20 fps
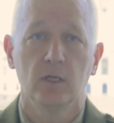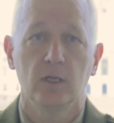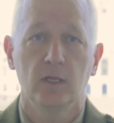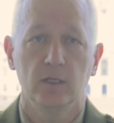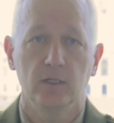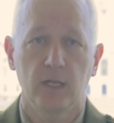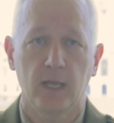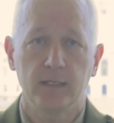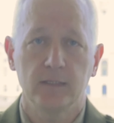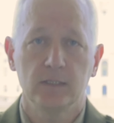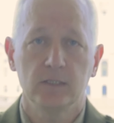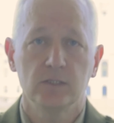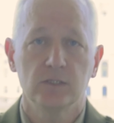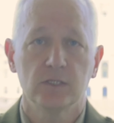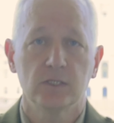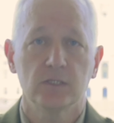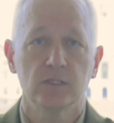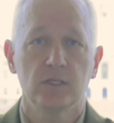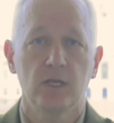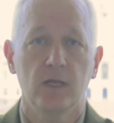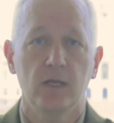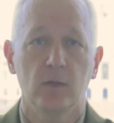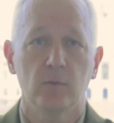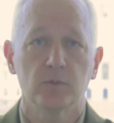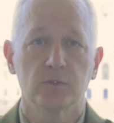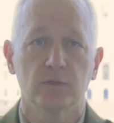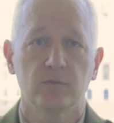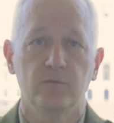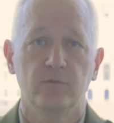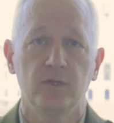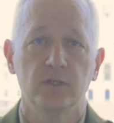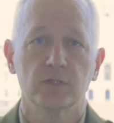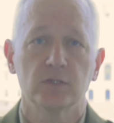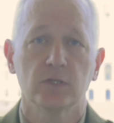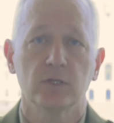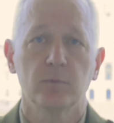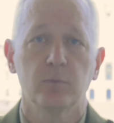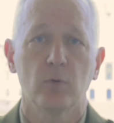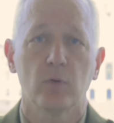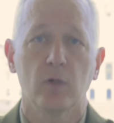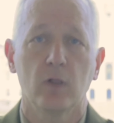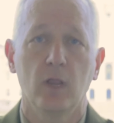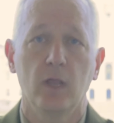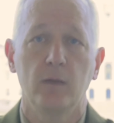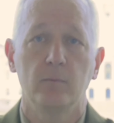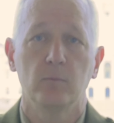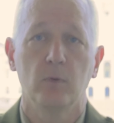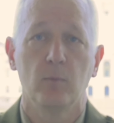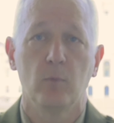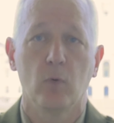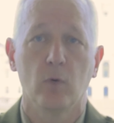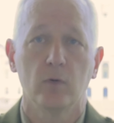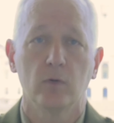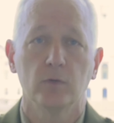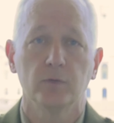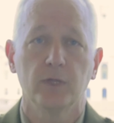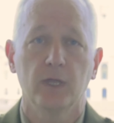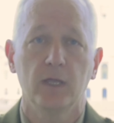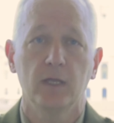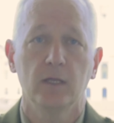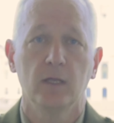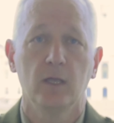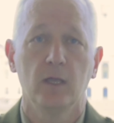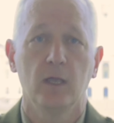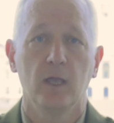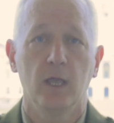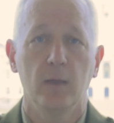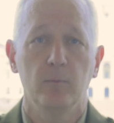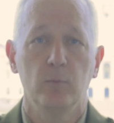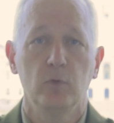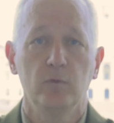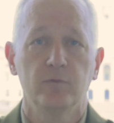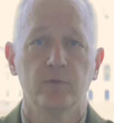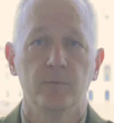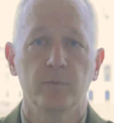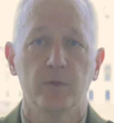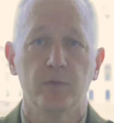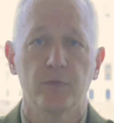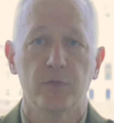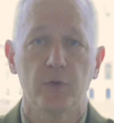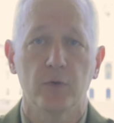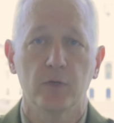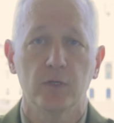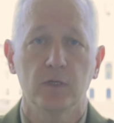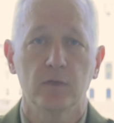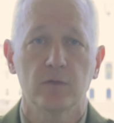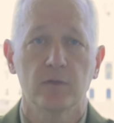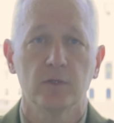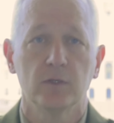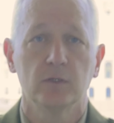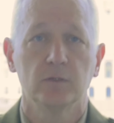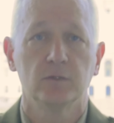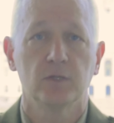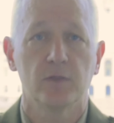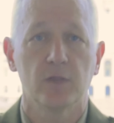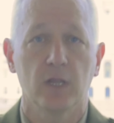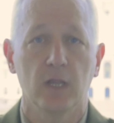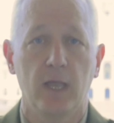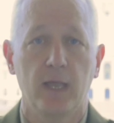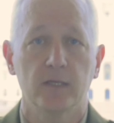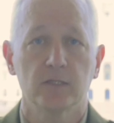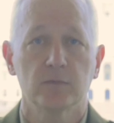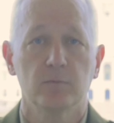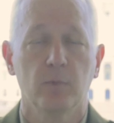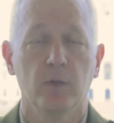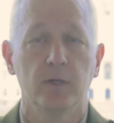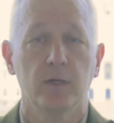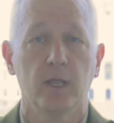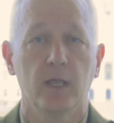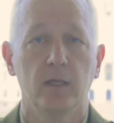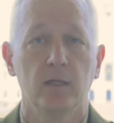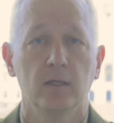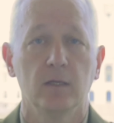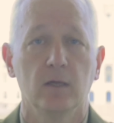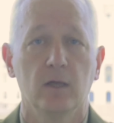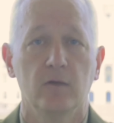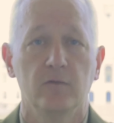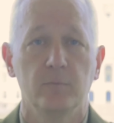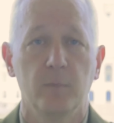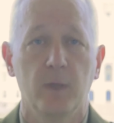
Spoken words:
In 1968, it was officially proclaimed Memorial Day and moved from the 30th to the last Monday of